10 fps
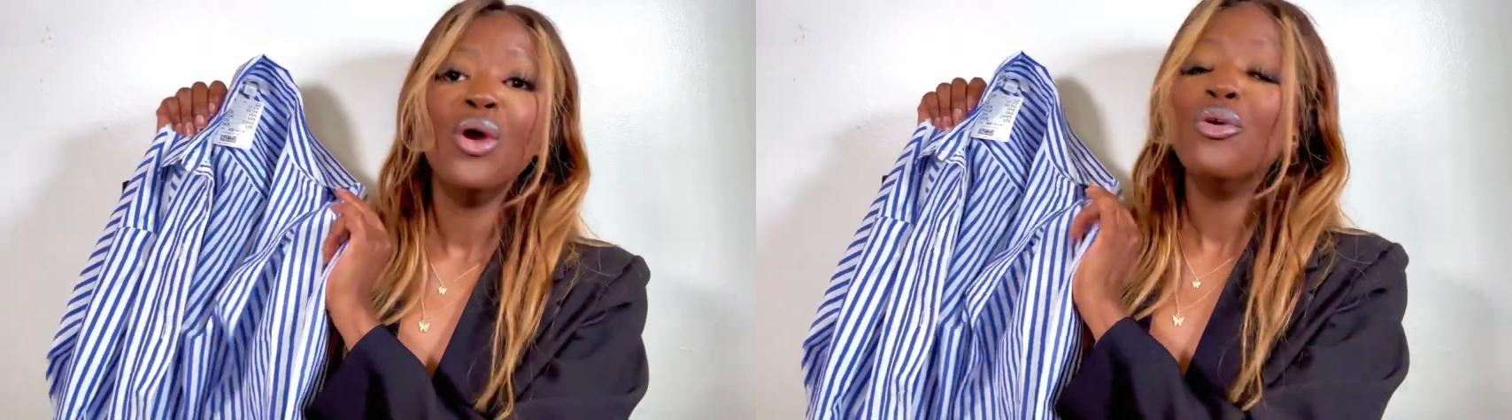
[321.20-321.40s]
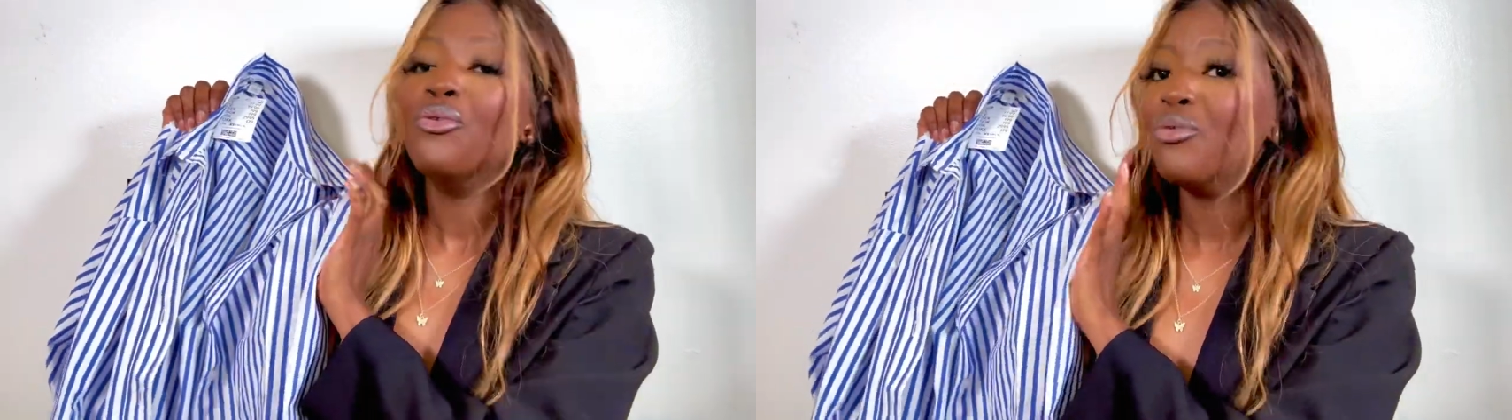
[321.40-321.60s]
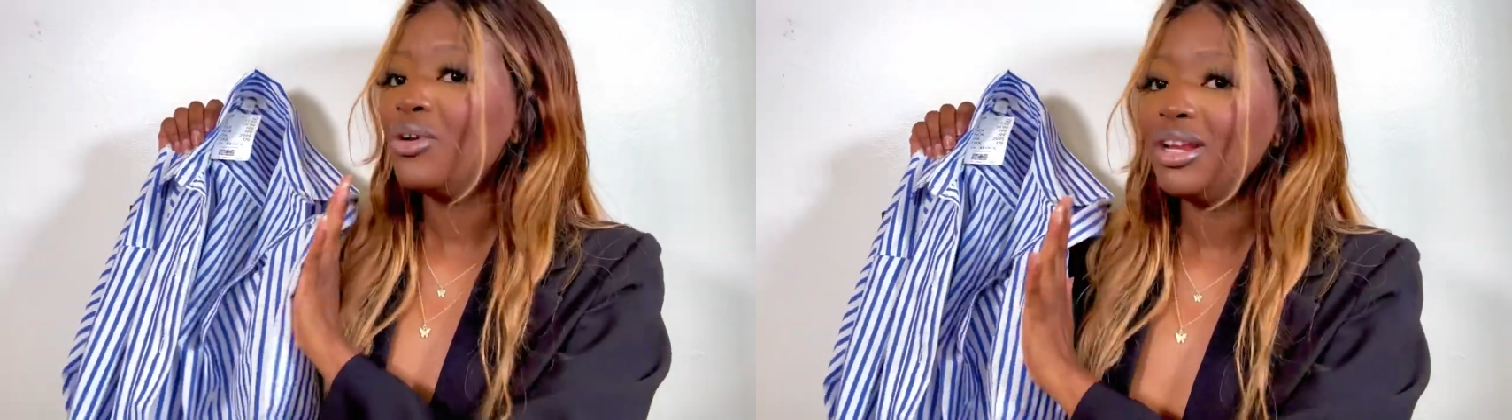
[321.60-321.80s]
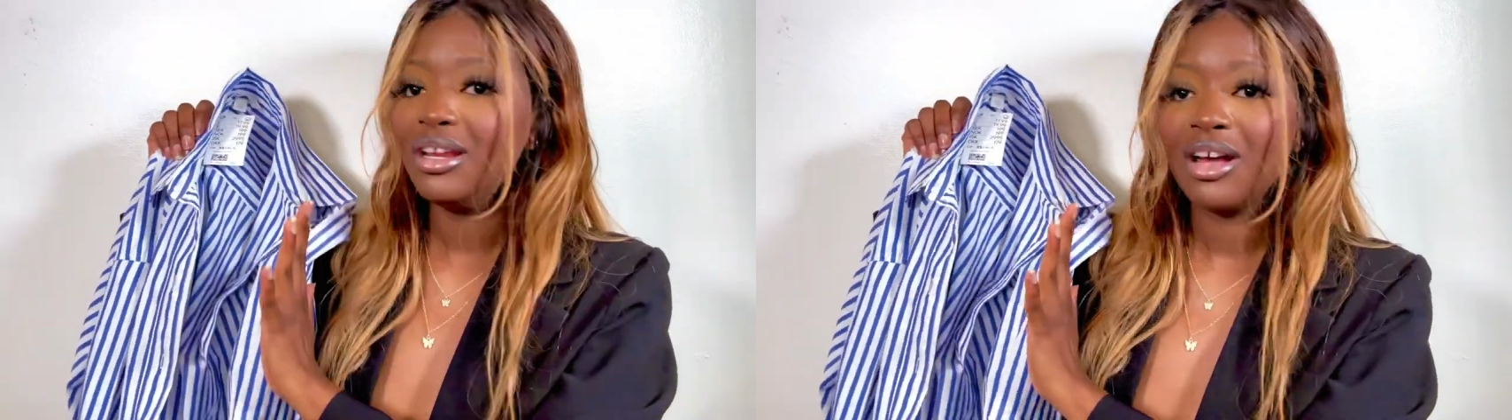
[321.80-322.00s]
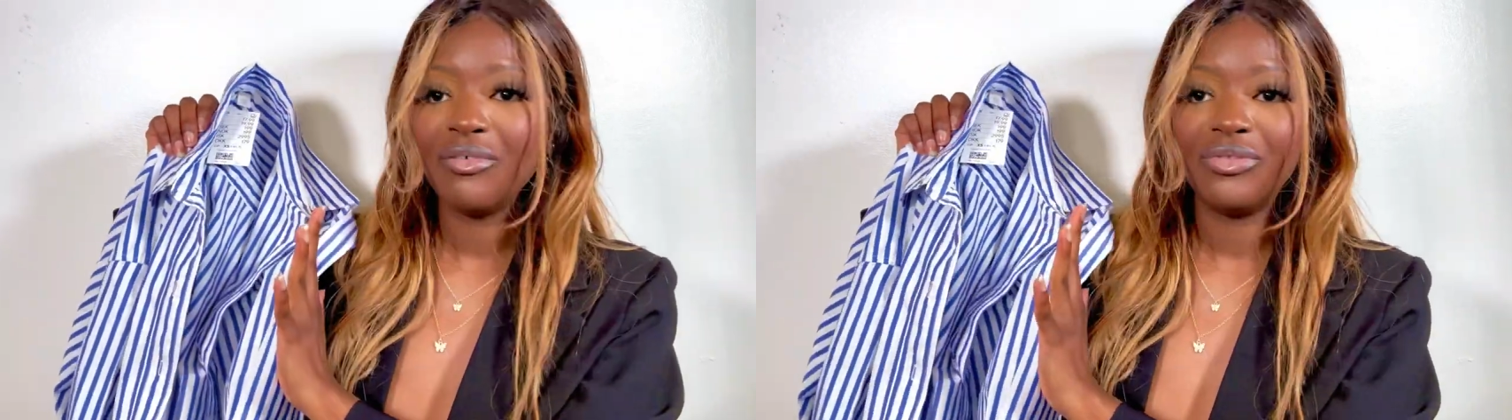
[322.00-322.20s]
Really
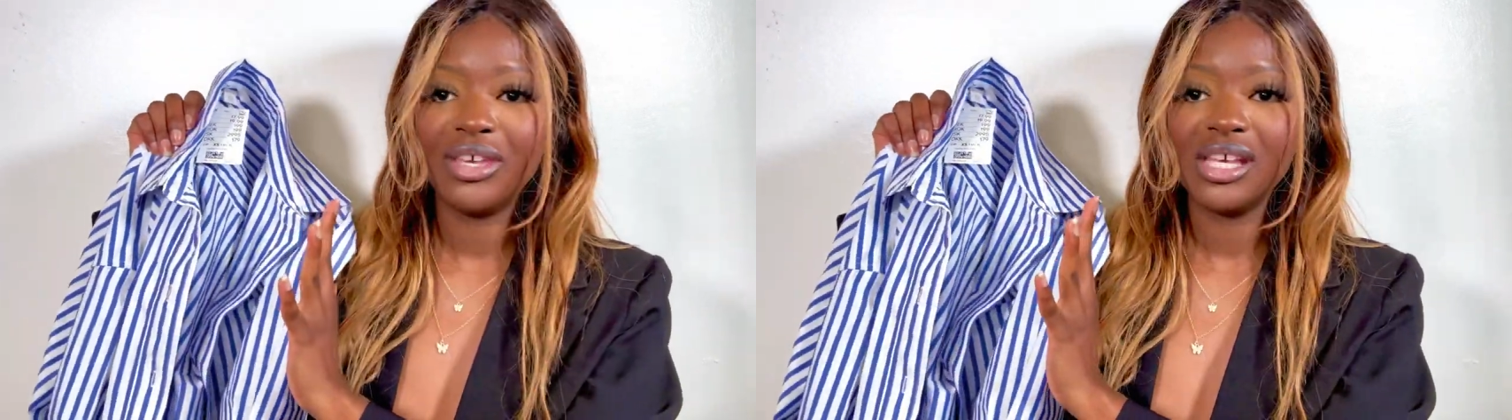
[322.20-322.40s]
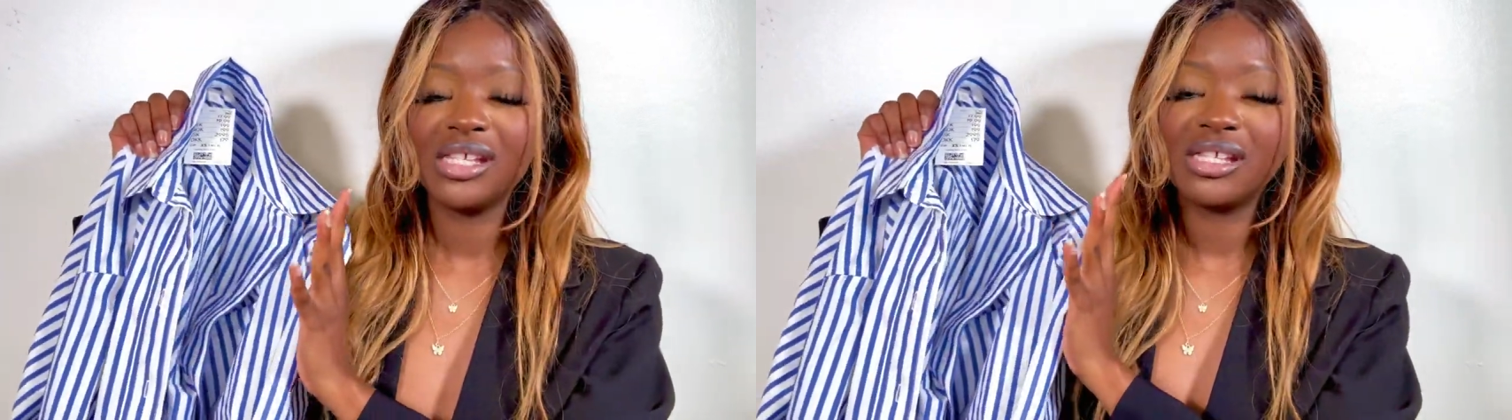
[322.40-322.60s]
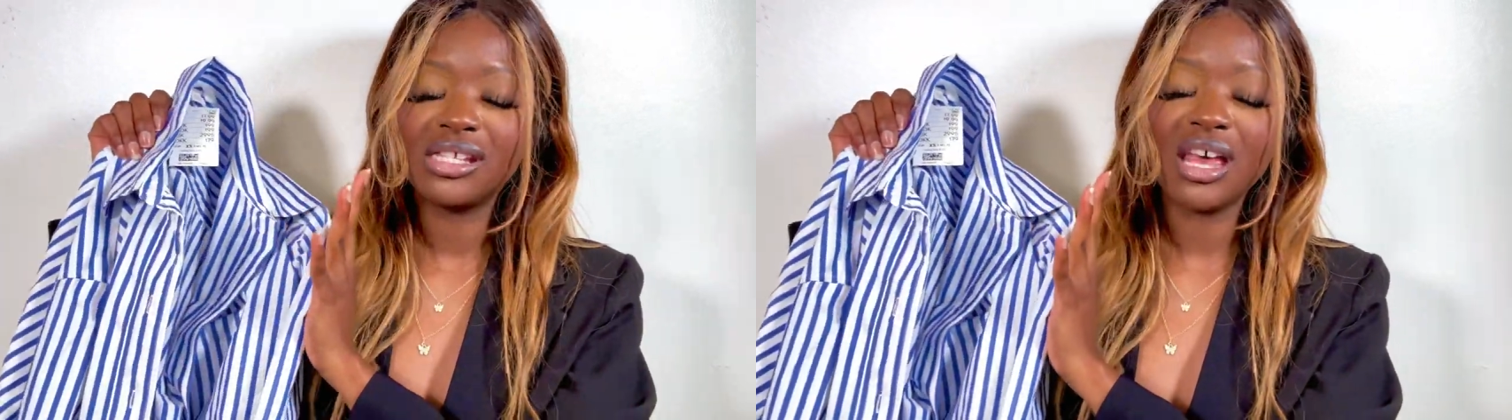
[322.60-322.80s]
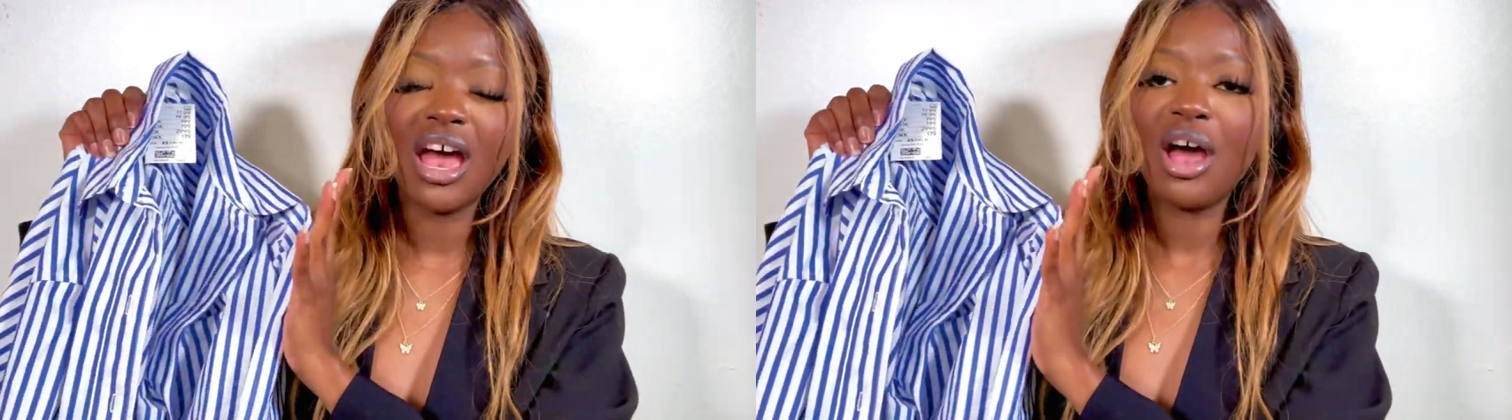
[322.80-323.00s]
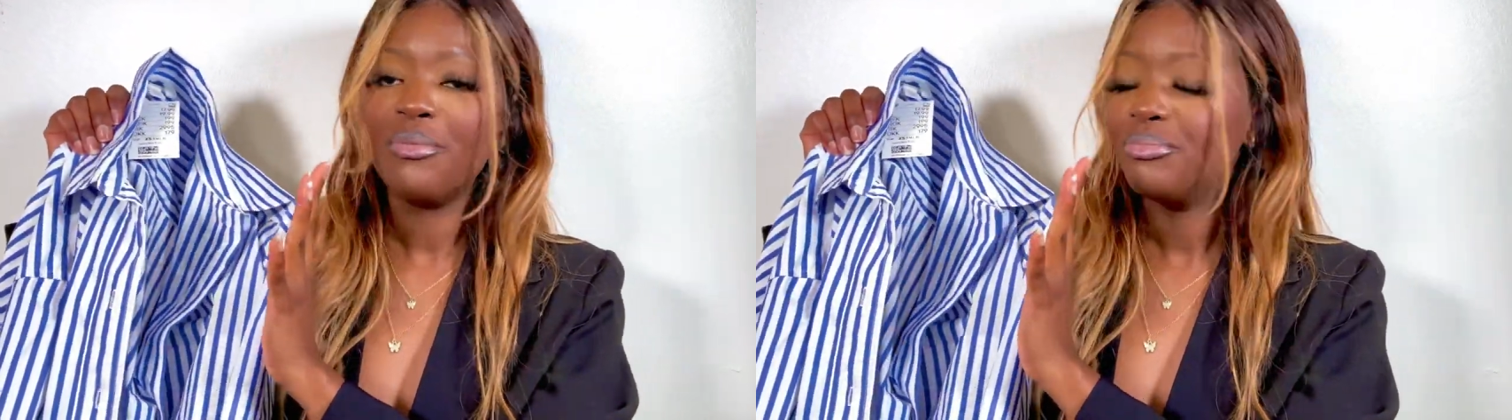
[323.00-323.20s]
love this
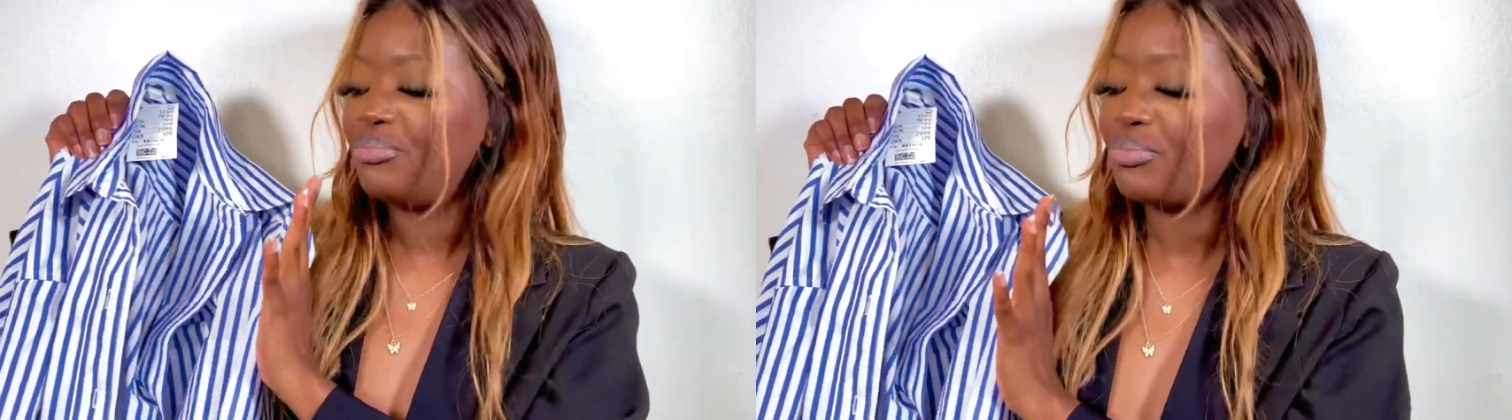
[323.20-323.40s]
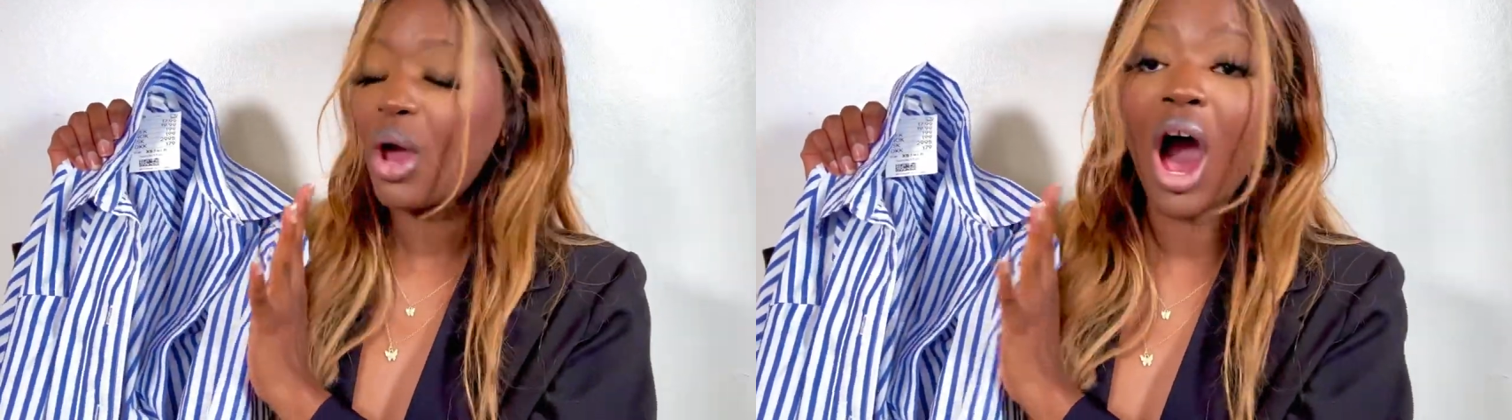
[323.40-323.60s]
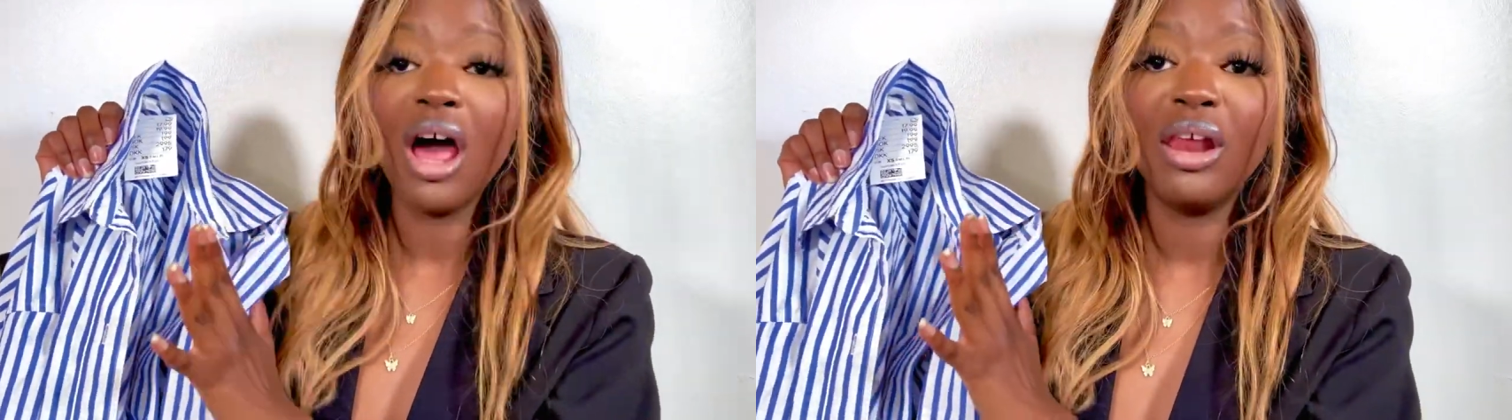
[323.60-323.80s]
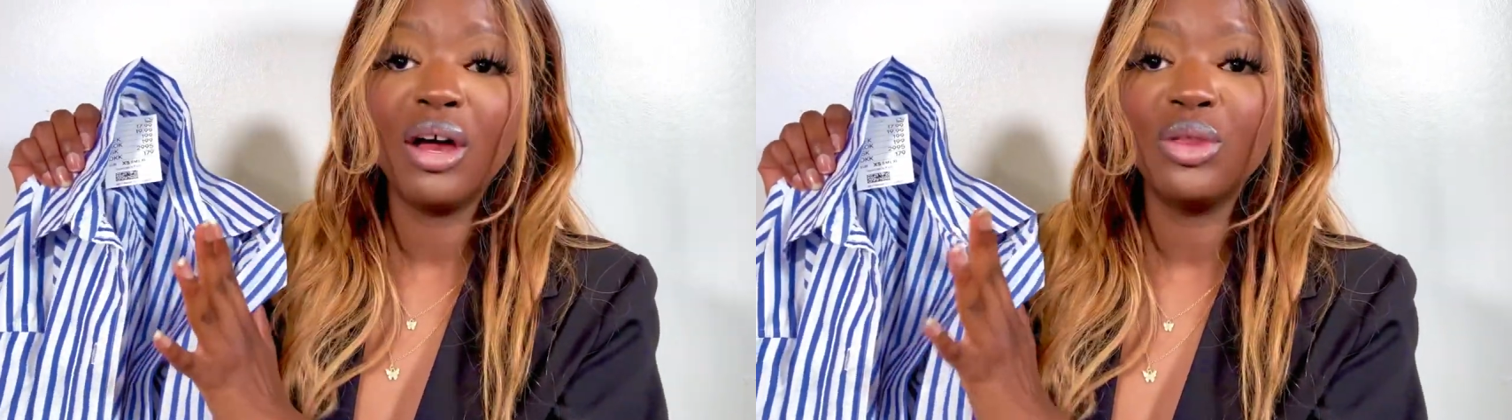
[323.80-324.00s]
color,